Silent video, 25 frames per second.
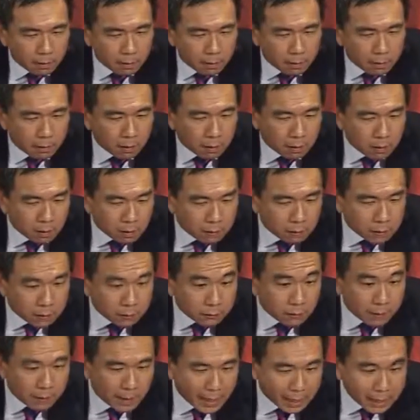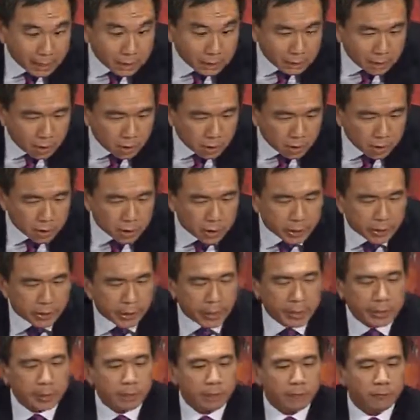Anil Narshi
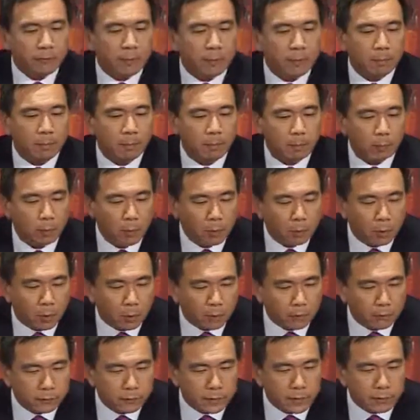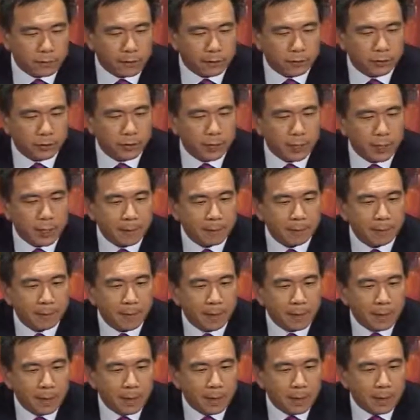again from Woolworth, South Africa.
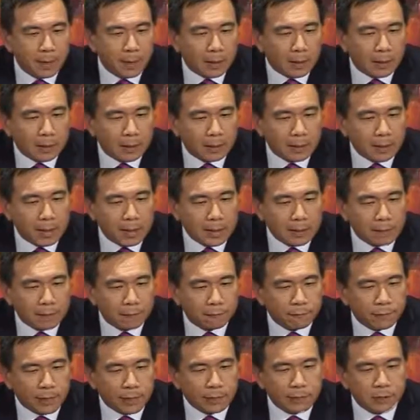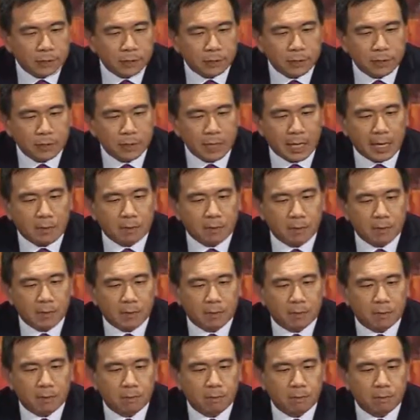Can the financial
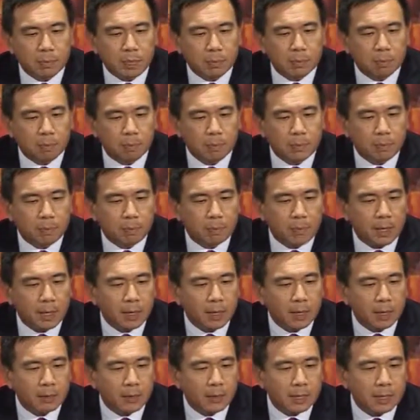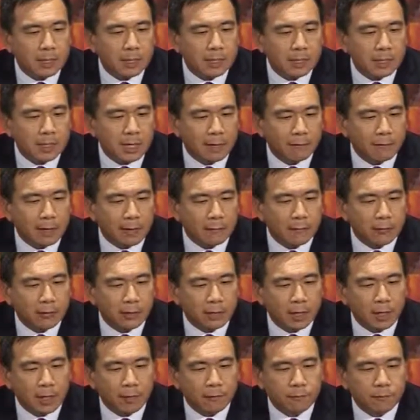statements be prepared in South
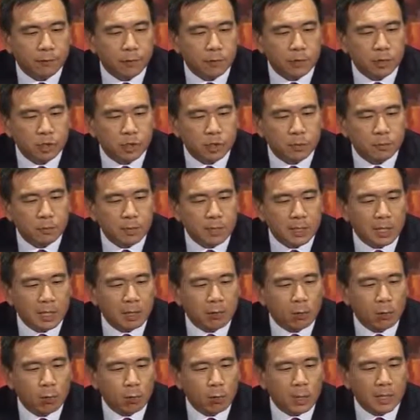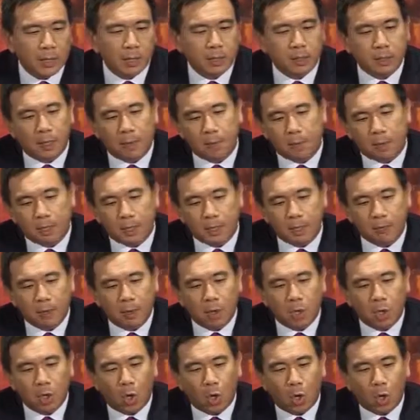Africa for a GBL1 company
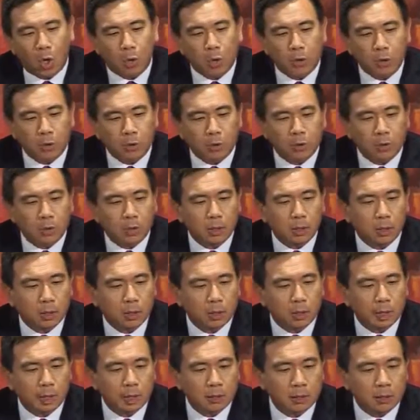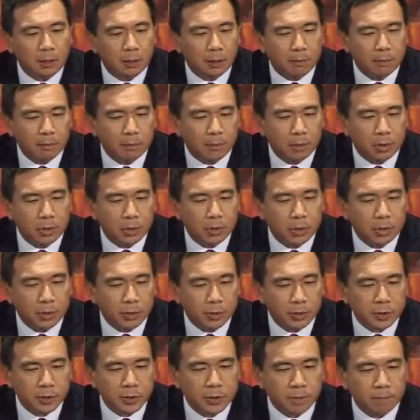but audited in
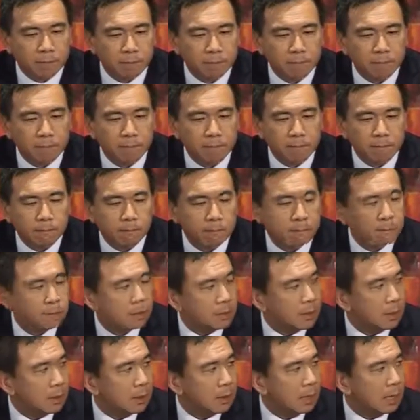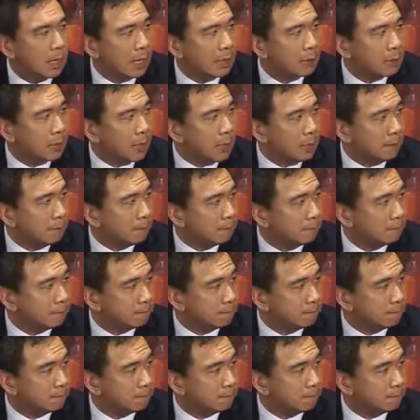Mauritius? Anthony?